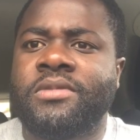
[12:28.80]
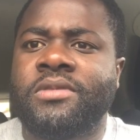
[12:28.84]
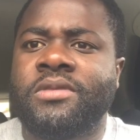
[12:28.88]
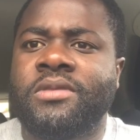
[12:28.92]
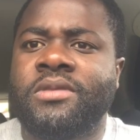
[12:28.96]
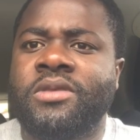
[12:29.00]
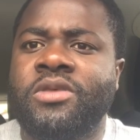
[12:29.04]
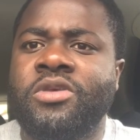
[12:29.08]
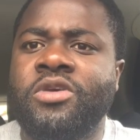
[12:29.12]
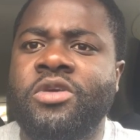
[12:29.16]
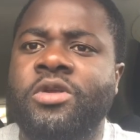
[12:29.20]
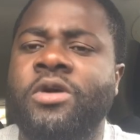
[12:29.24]

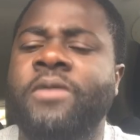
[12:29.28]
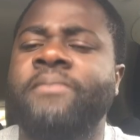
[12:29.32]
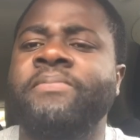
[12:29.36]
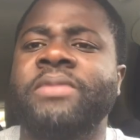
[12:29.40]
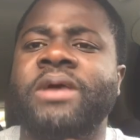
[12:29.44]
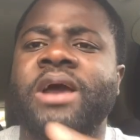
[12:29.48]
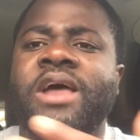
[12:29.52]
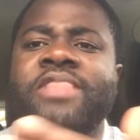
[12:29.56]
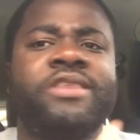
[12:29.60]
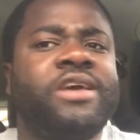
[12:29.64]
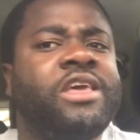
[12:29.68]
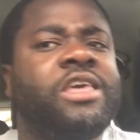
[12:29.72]
you know,
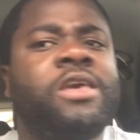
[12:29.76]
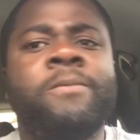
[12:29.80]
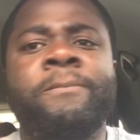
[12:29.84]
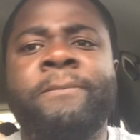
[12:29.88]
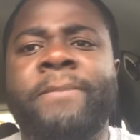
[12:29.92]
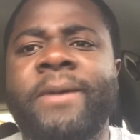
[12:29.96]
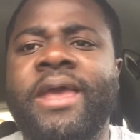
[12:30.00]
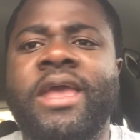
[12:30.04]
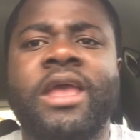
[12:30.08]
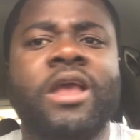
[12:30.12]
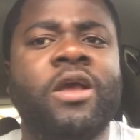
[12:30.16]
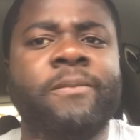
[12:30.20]
and they keep
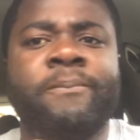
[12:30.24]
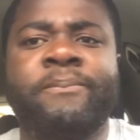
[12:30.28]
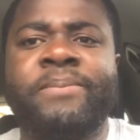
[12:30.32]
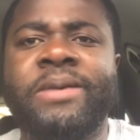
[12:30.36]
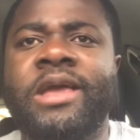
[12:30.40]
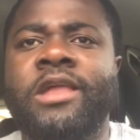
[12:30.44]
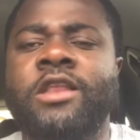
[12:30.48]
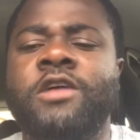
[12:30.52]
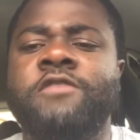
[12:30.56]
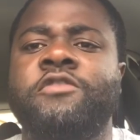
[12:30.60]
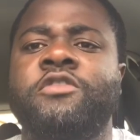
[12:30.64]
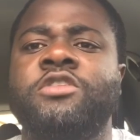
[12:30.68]
paying
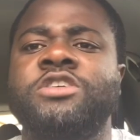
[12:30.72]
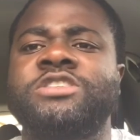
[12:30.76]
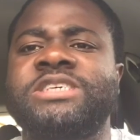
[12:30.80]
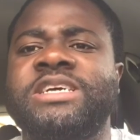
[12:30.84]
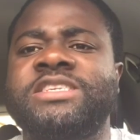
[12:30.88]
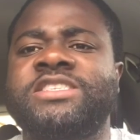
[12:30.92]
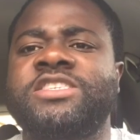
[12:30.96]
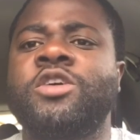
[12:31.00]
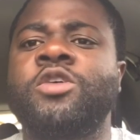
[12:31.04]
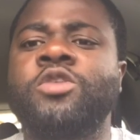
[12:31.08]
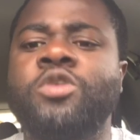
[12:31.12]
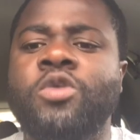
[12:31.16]
off. Because I
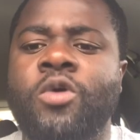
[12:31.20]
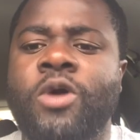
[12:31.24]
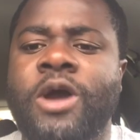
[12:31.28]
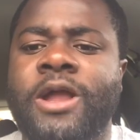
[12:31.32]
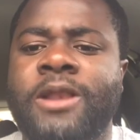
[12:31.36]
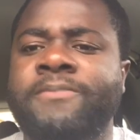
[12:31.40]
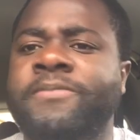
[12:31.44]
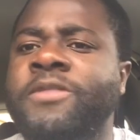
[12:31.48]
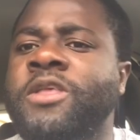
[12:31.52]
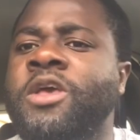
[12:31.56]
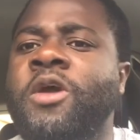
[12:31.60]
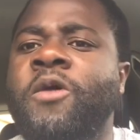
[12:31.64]
tell you what,
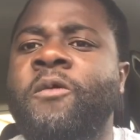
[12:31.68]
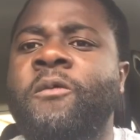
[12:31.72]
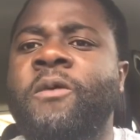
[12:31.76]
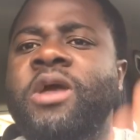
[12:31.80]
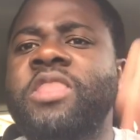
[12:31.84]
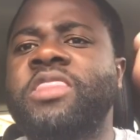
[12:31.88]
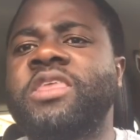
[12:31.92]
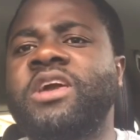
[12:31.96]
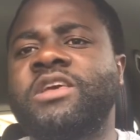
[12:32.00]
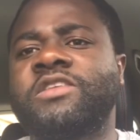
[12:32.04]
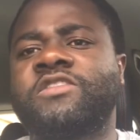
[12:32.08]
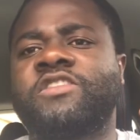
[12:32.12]

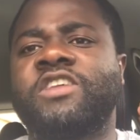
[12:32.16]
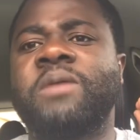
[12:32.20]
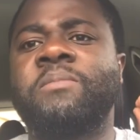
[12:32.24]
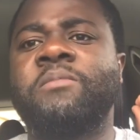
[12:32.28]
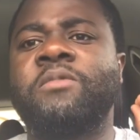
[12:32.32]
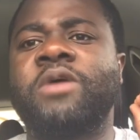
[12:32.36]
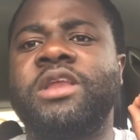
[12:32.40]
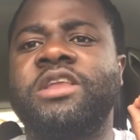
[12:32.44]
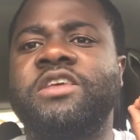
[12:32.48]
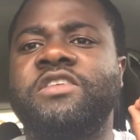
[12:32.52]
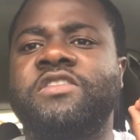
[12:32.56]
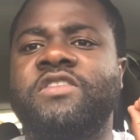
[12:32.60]
whether
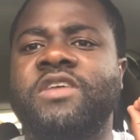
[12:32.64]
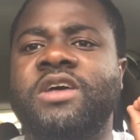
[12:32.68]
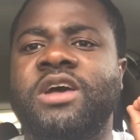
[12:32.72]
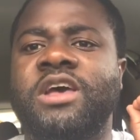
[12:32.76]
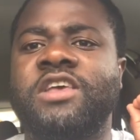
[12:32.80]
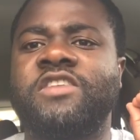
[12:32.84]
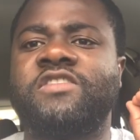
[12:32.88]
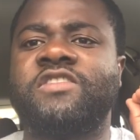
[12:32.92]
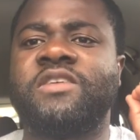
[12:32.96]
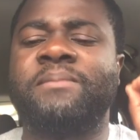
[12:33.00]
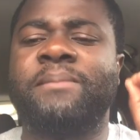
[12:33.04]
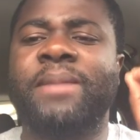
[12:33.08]
someone is
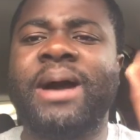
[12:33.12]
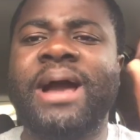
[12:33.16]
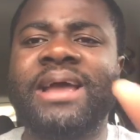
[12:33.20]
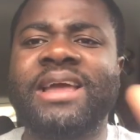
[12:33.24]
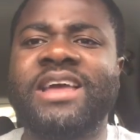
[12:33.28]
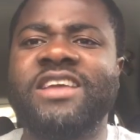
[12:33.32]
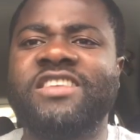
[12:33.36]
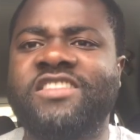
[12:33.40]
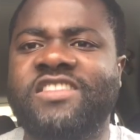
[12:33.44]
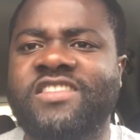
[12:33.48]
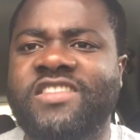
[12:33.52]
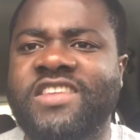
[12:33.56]
a
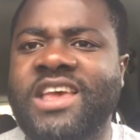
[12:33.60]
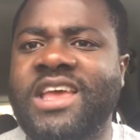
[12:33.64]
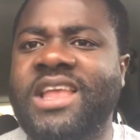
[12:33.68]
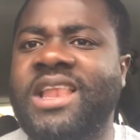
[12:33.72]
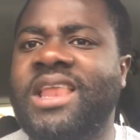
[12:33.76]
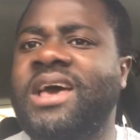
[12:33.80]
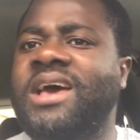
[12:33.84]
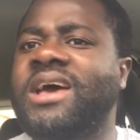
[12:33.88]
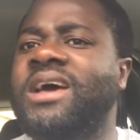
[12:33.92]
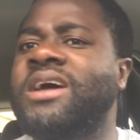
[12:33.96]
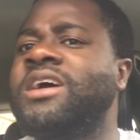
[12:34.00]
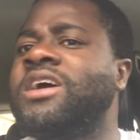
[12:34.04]
market
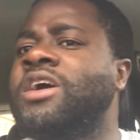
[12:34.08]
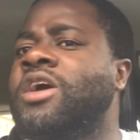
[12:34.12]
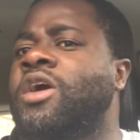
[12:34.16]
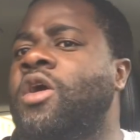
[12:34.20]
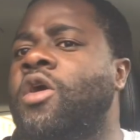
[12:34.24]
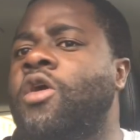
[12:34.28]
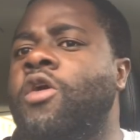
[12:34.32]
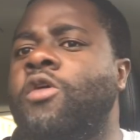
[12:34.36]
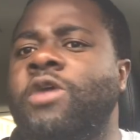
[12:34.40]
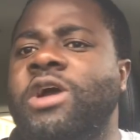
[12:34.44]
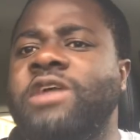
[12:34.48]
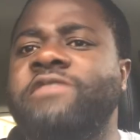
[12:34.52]
seller
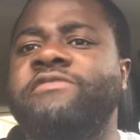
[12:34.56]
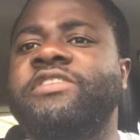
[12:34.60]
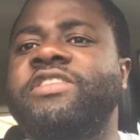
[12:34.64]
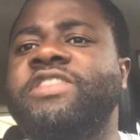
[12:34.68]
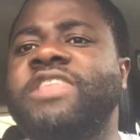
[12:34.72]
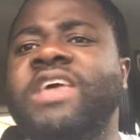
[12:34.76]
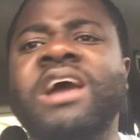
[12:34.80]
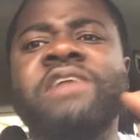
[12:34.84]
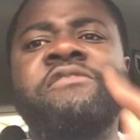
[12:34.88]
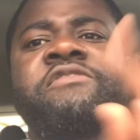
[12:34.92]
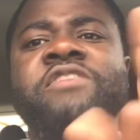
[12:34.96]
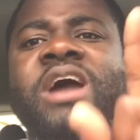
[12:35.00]
or wherever,
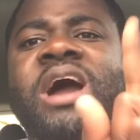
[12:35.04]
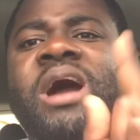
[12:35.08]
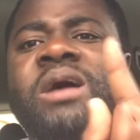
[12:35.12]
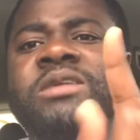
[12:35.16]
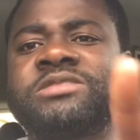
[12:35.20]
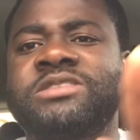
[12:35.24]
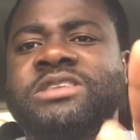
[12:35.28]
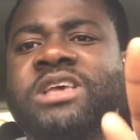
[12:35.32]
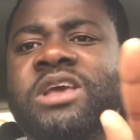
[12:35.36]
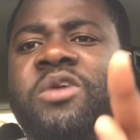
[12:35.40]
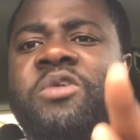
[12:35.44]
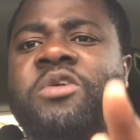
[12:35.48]
they have a
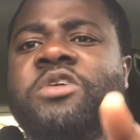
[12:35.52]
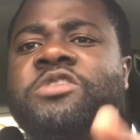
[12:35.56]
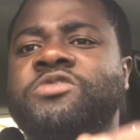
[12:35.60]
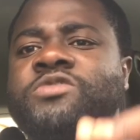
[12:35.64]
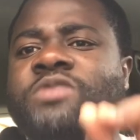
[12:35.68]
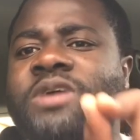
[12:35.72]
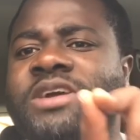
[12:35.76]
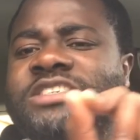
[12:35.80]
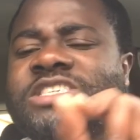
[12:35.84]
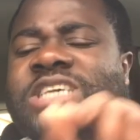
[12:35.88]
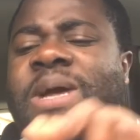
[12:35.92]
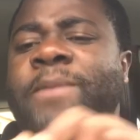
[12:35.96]
house they go to,
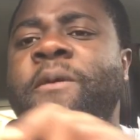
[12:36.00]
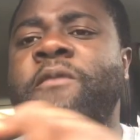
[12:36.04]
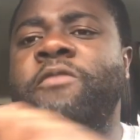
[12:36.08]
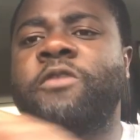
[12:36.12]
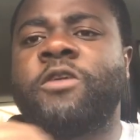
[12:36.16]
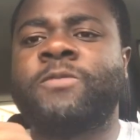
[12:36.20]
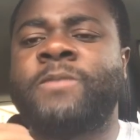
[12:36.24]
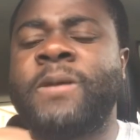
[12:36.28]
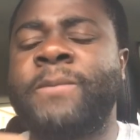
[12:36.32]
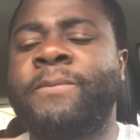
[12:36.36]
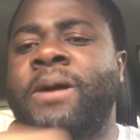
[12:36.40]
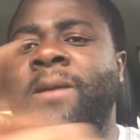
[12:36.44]
and some of
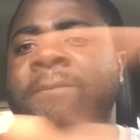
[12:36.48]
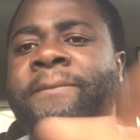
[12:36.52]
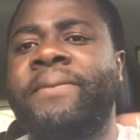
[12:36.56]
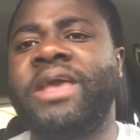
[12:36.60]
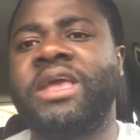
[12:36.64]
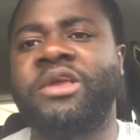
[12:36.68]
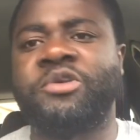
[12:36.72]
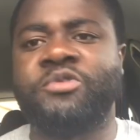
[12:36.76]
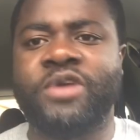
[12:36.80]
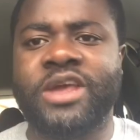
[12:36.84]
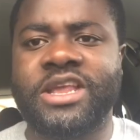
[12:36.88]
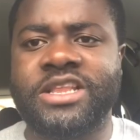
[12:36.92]
those people are
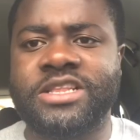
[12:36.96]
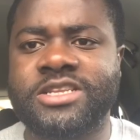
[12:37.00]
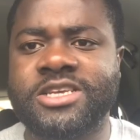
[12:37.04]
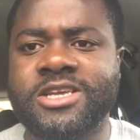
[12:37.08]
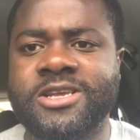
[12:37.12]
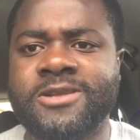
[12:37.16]
paying rent.